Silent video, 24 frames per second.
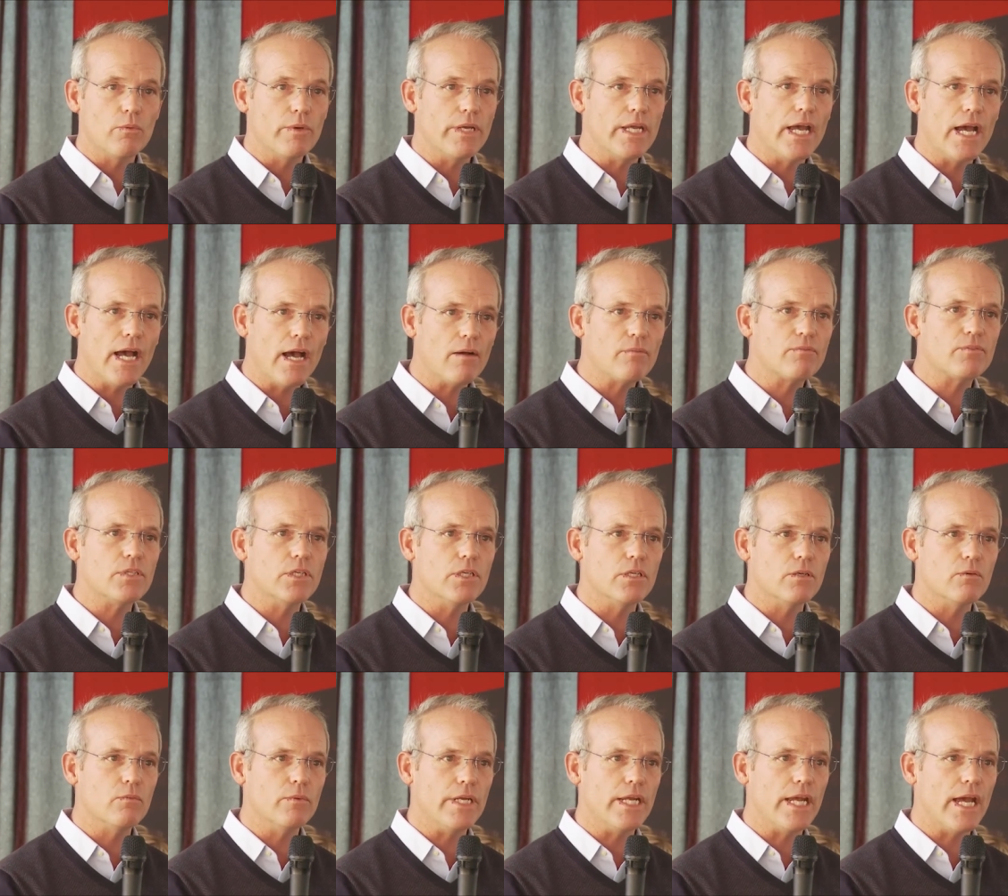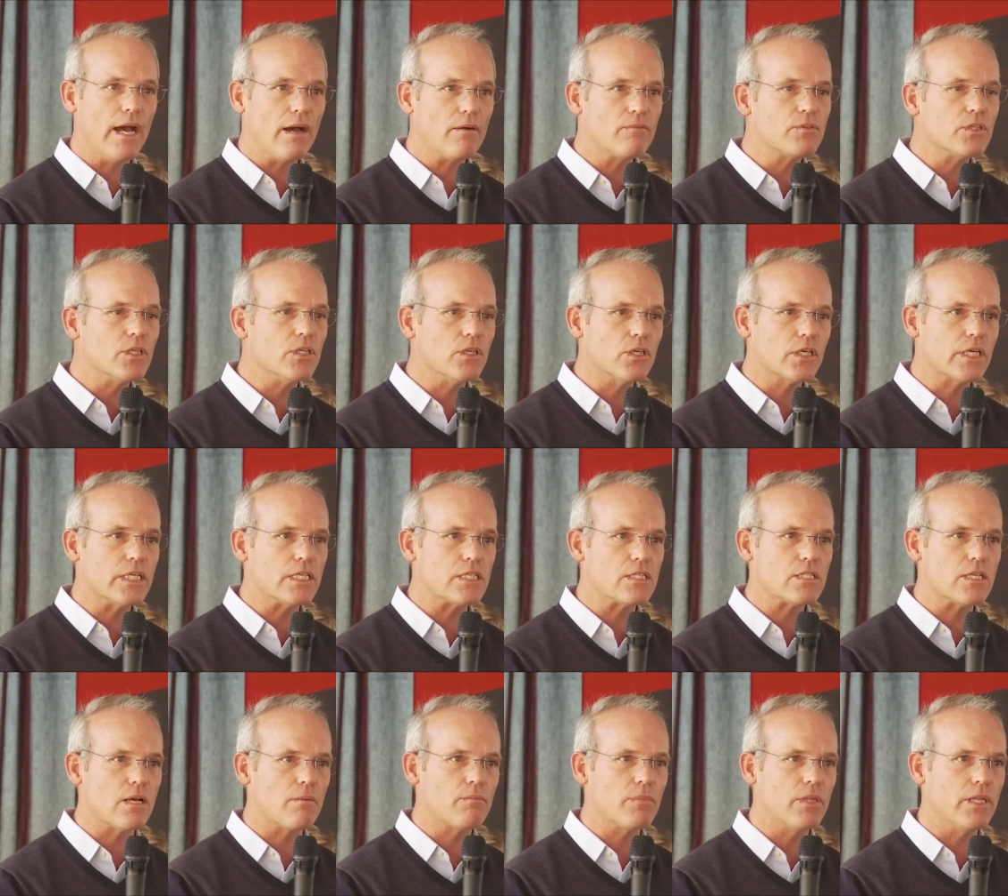we have to we have to look at
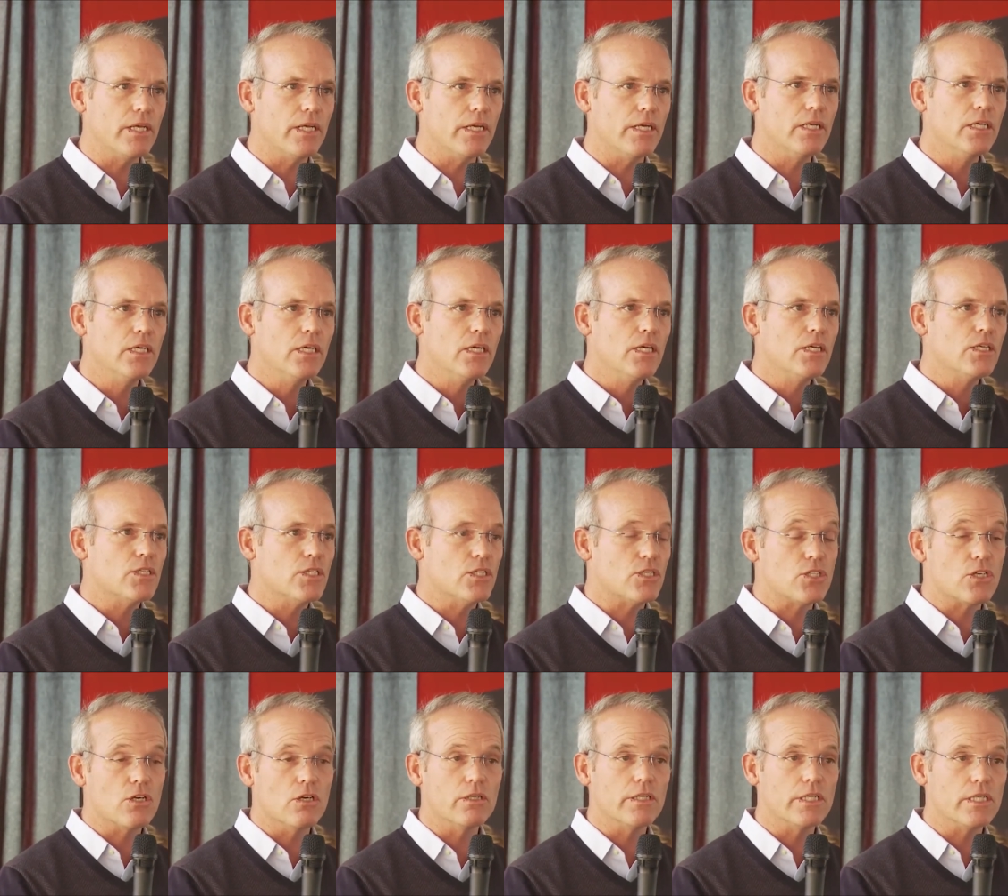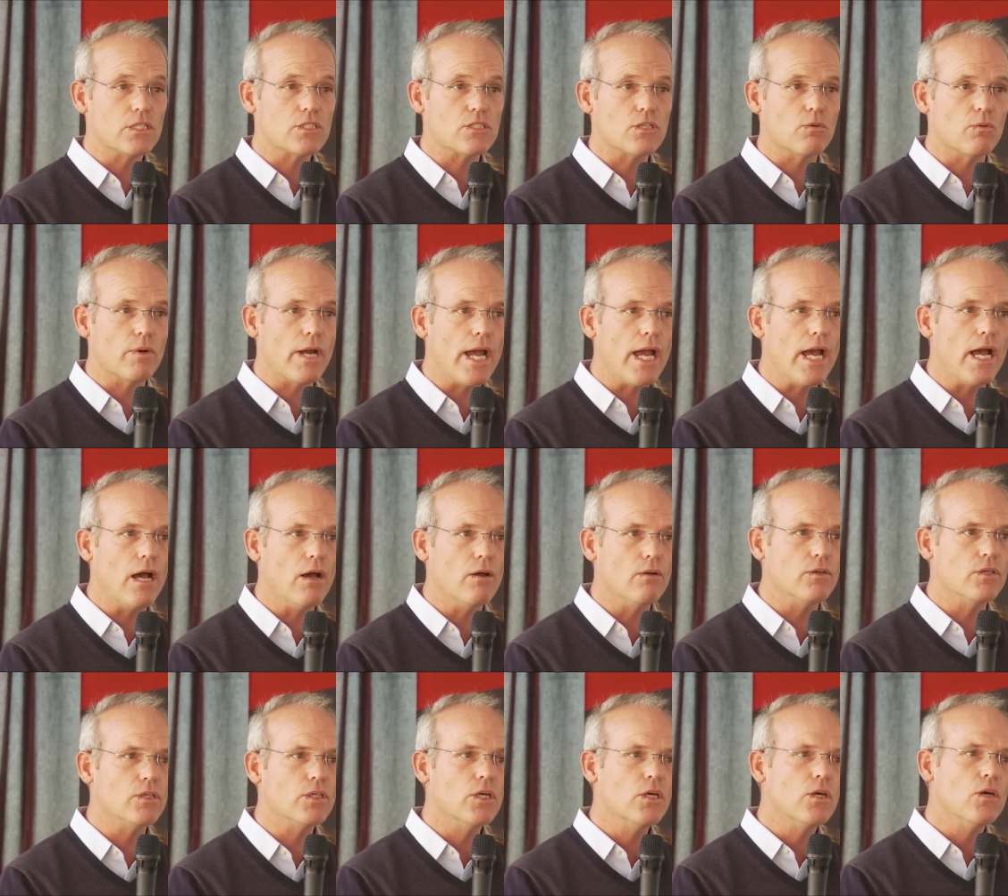something to turn this around
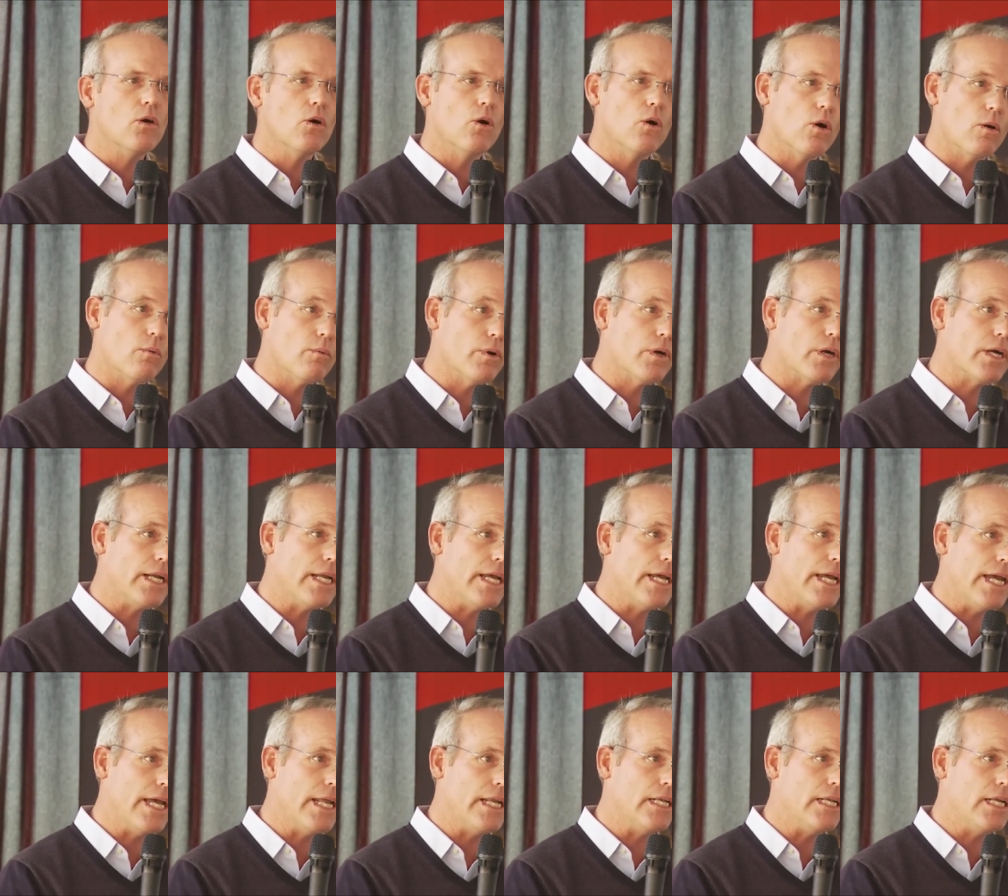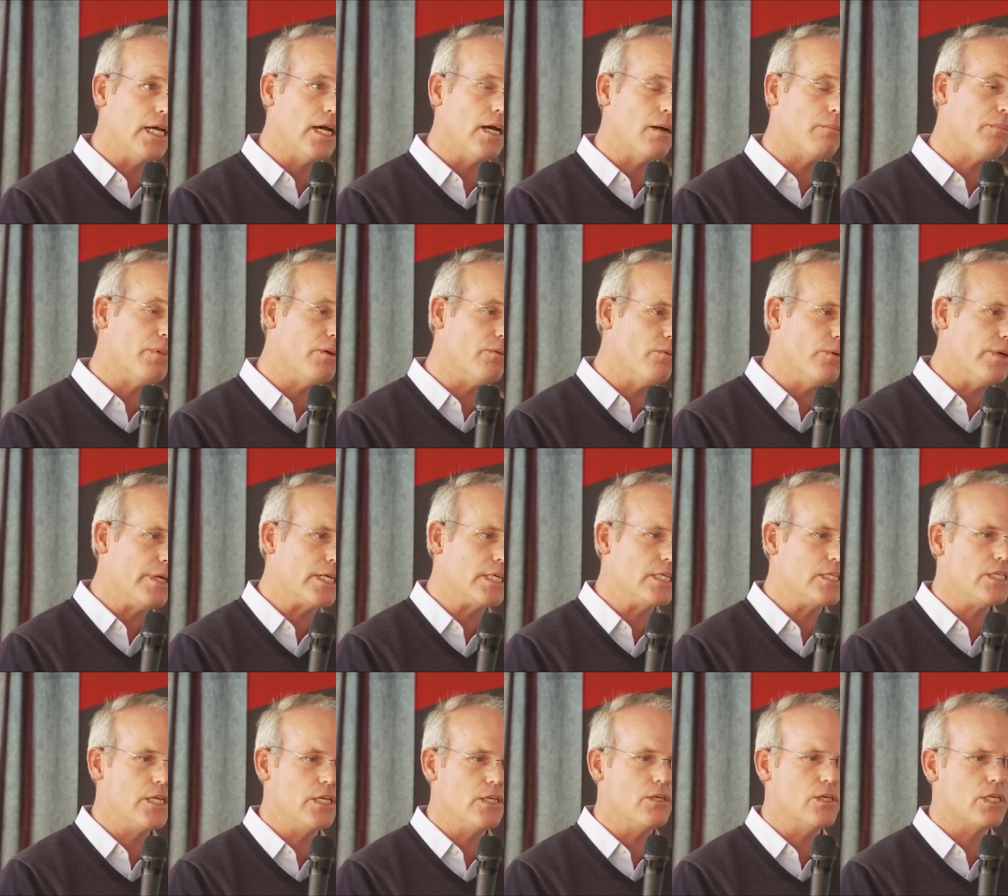or we're going to end up if we
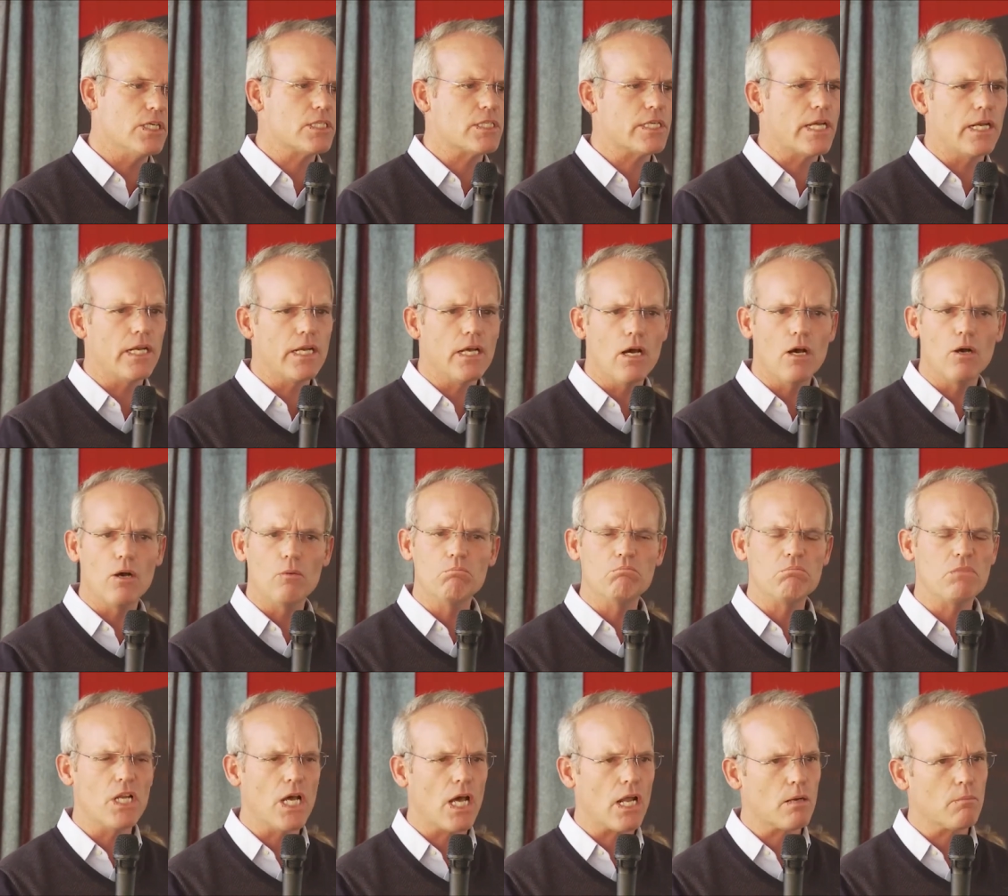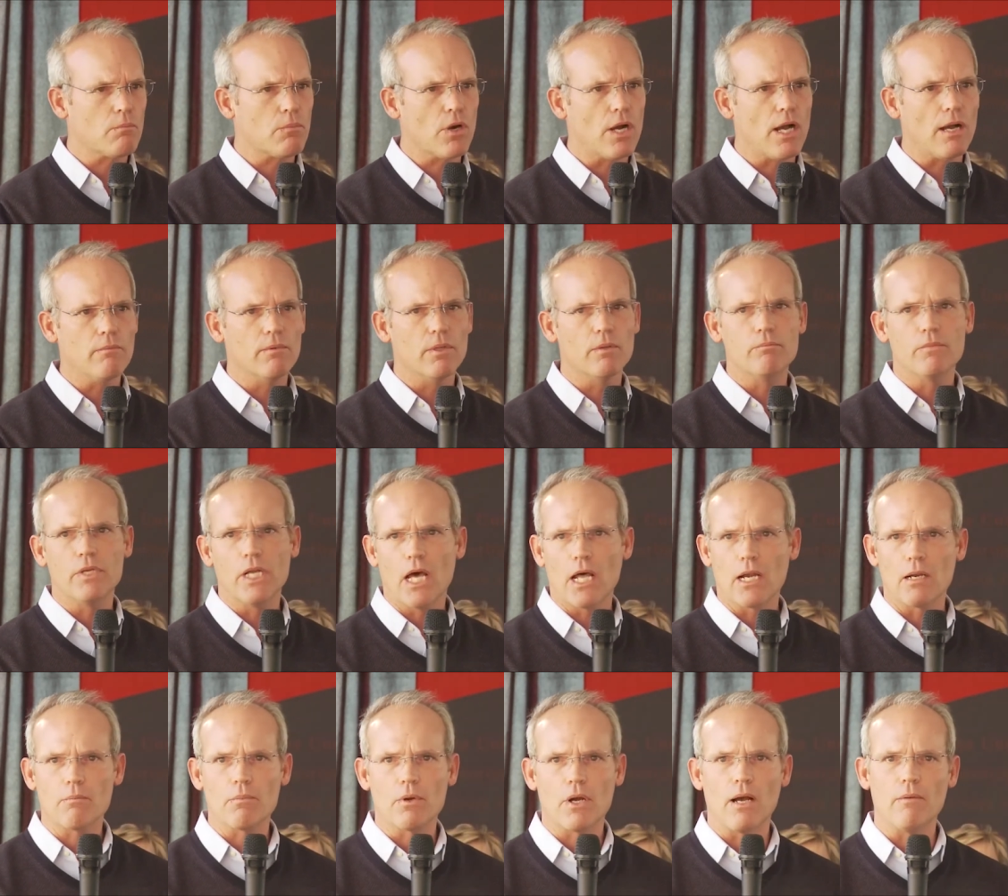continue to say no, not a problem, not a
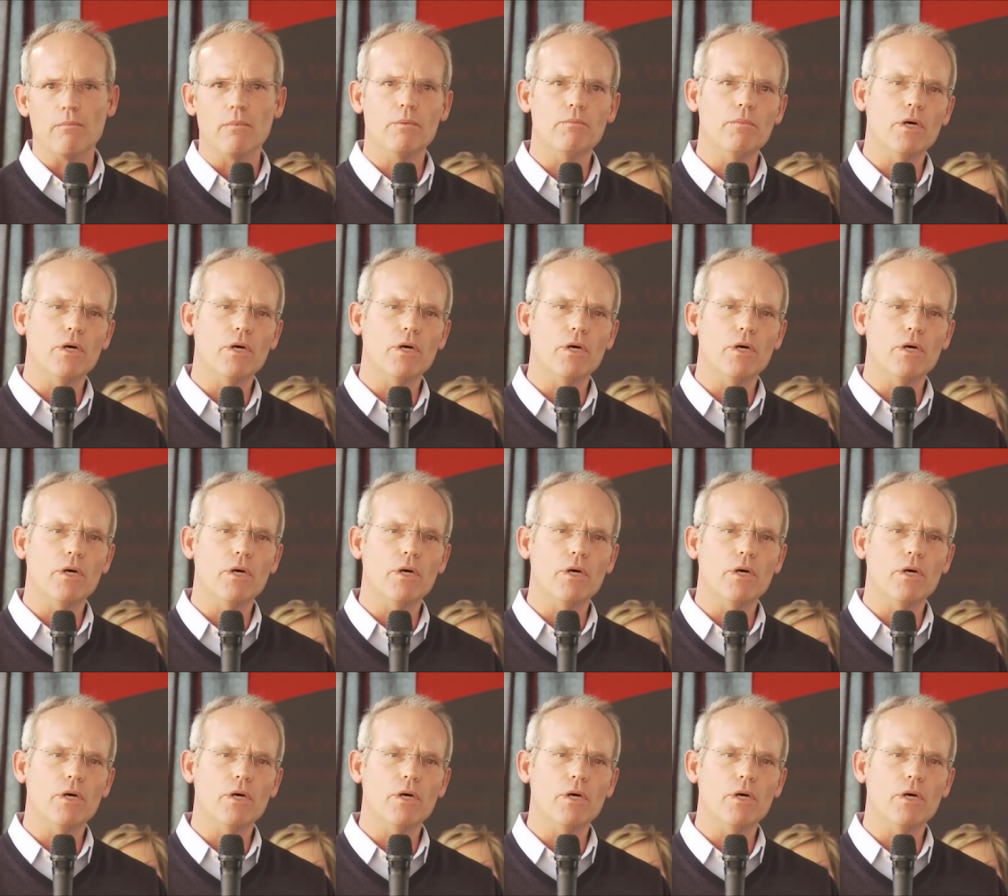problem.